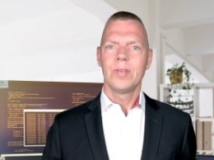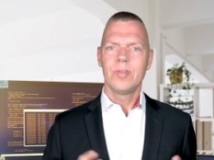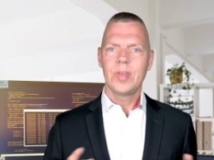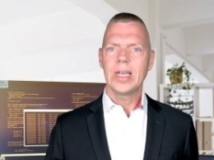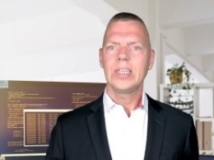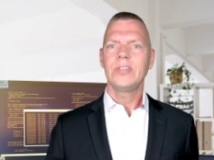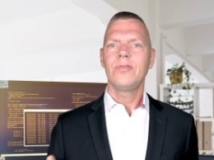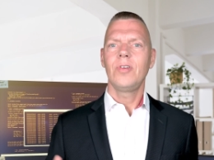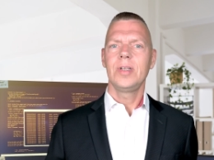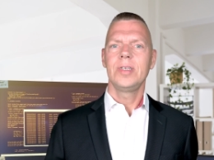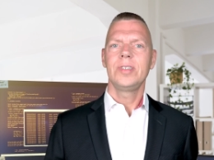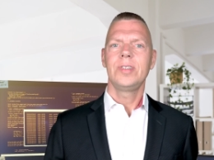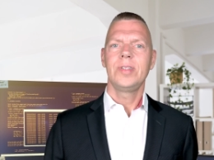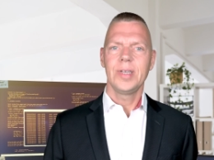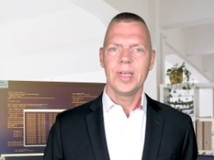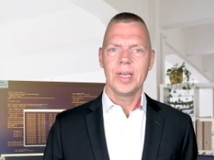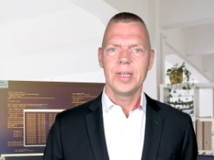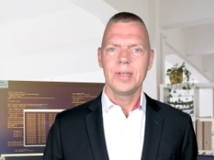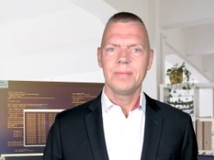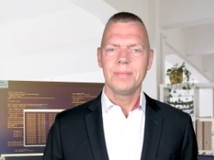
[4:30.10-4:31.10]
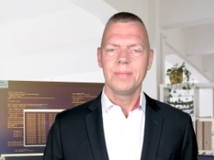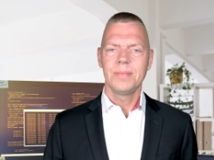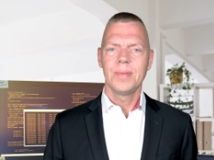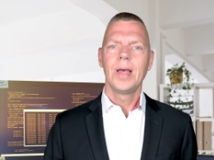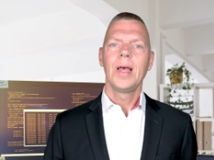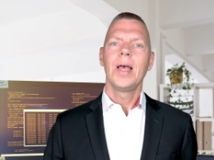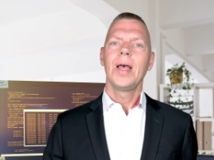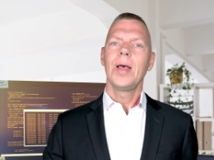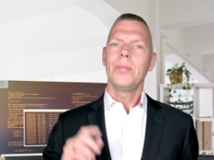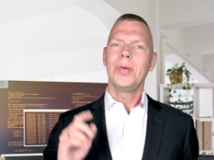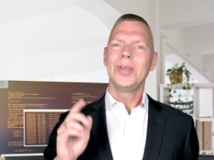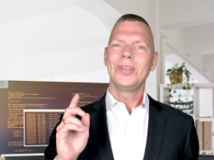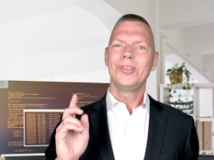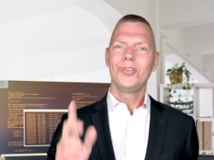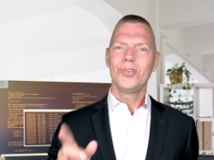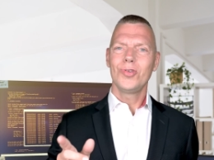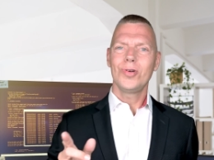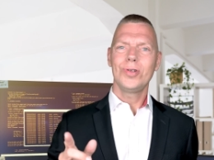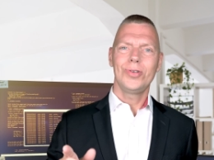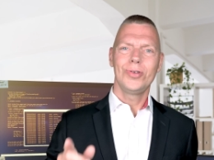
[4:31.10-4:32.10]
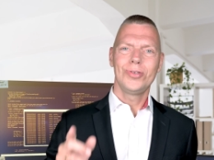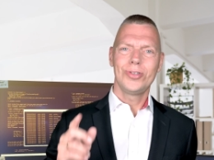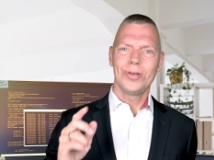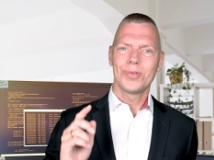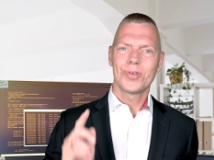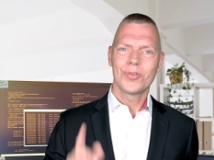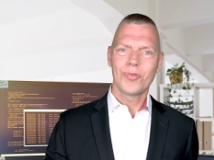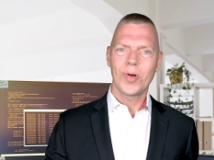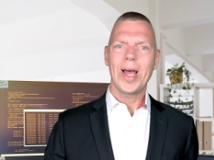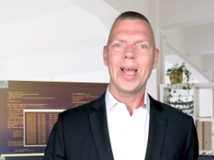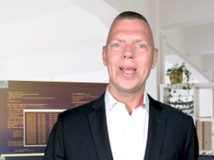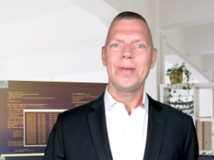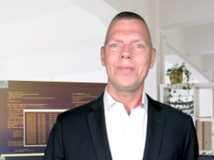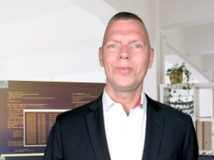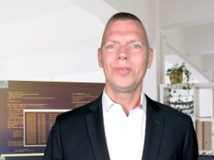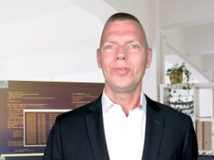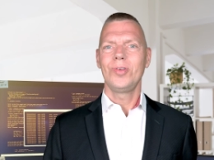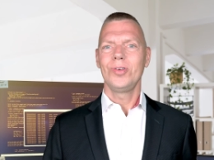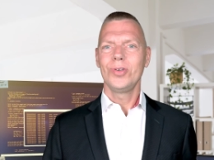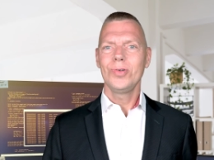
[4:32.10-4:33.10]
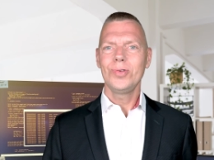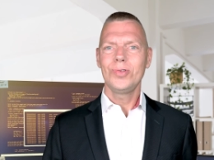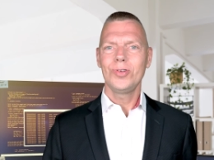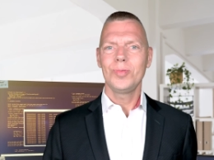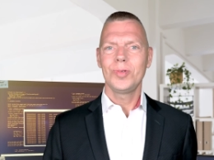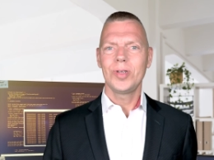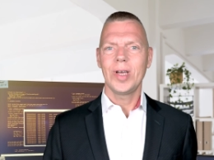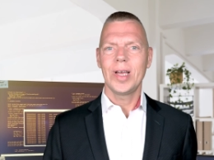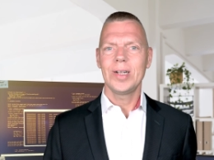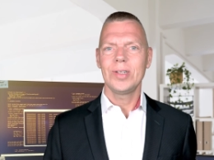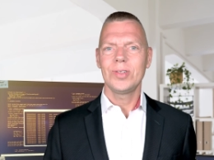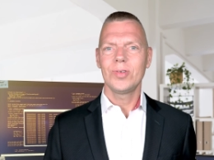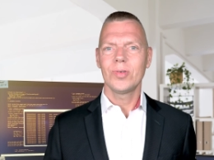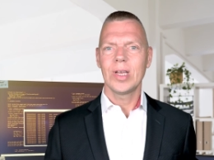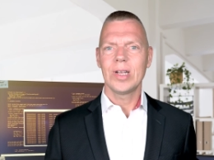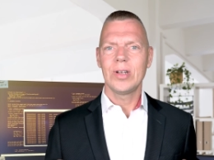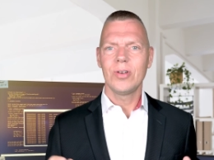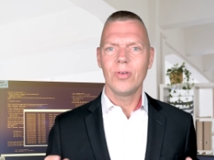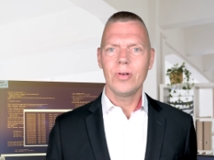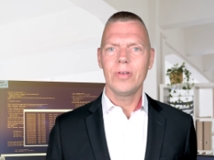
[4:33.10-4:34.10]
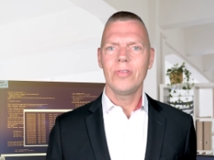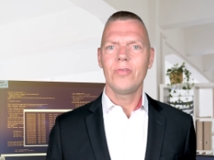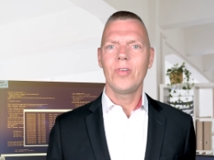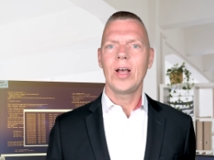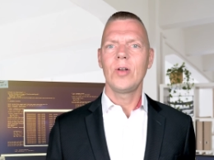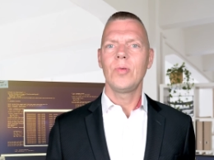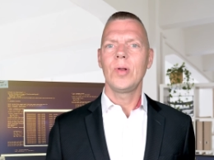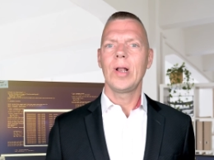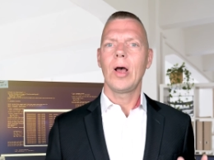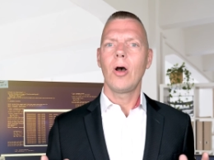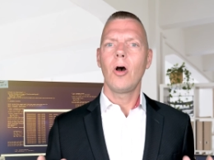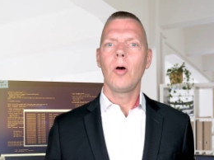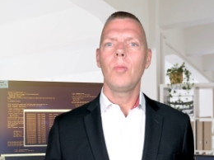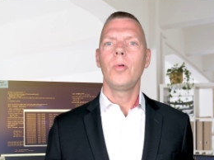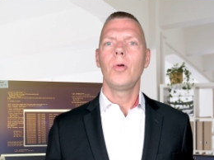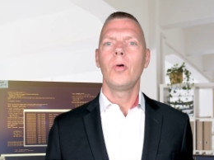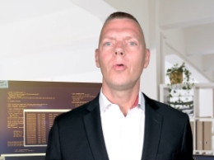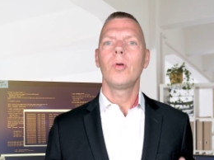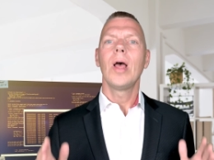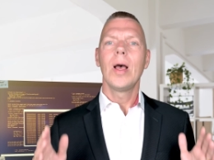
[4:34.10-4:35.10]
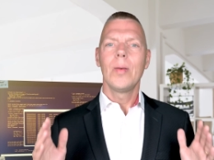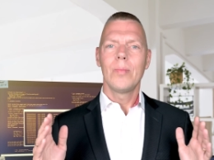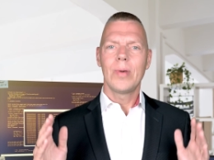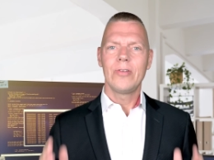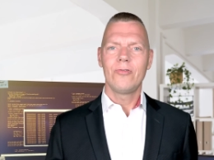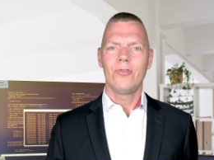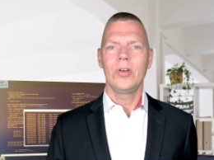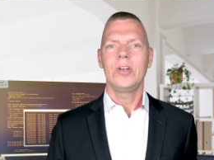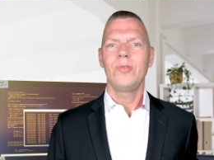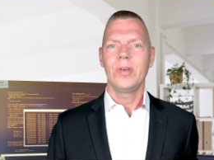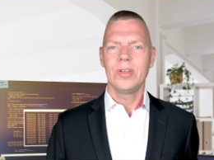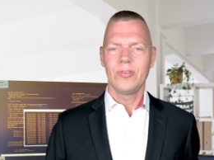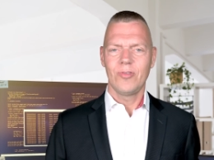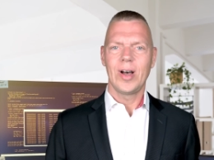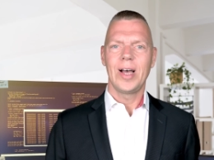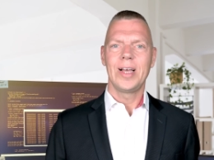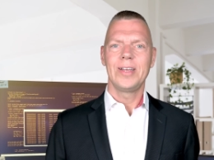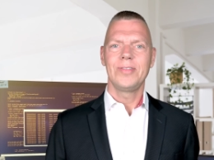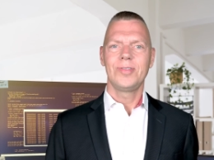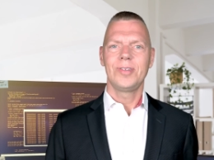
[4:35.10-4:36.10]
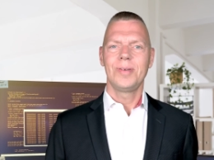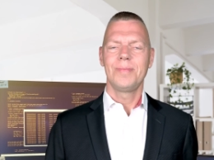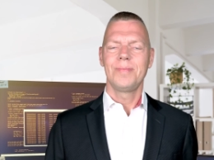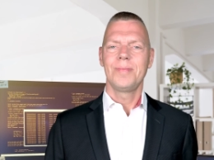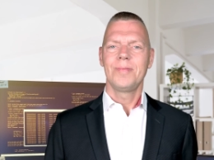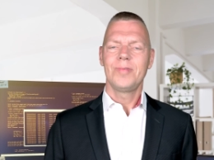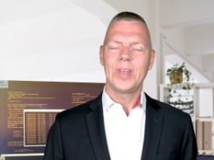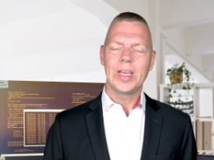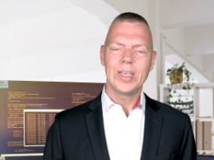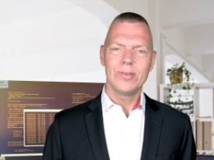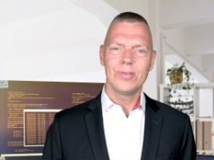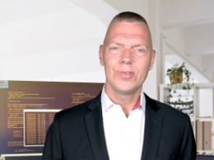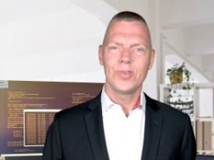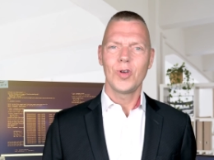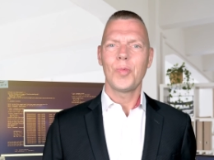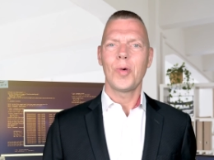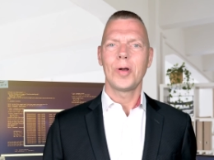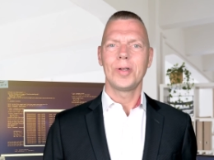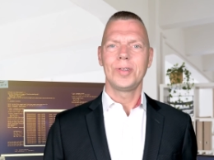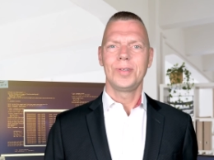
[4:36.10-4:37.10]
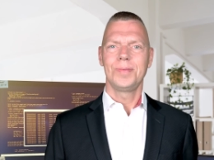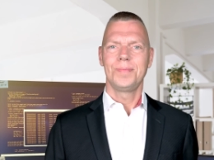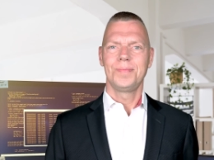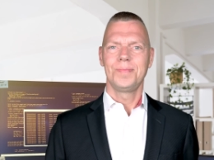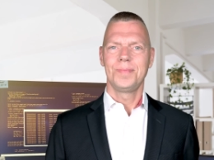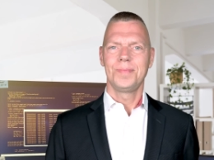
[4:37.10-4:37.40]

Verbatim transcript: Thanks for listening in. Be sure to subscribe to the YouTube channel to get notified when I upload my Frederik's fives. Thank you so much.